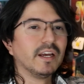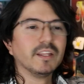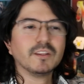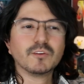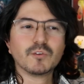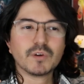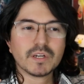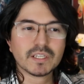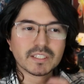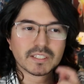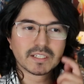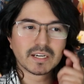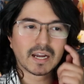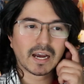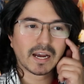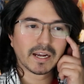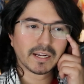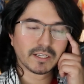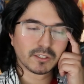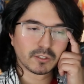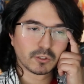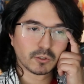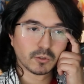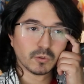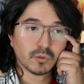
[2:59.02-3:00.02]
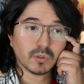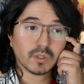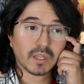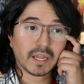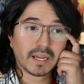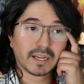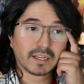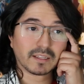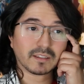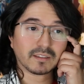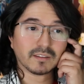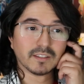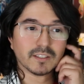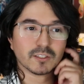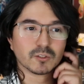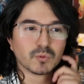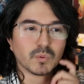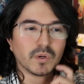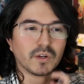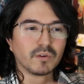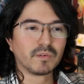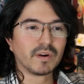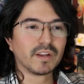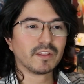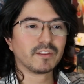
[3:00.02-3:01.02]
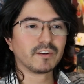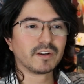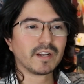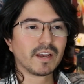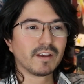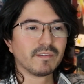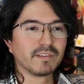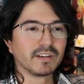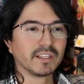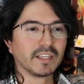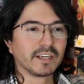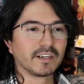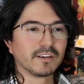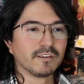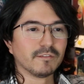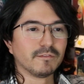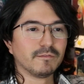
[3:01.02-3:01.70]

And the reason I do like this one rather than having like a